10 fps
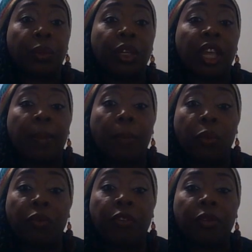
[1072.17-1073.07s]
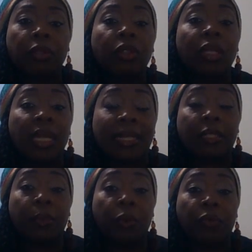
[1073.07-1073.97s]
where you can move, you need
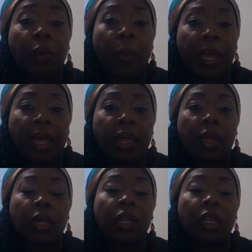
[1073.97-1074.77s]
to move away.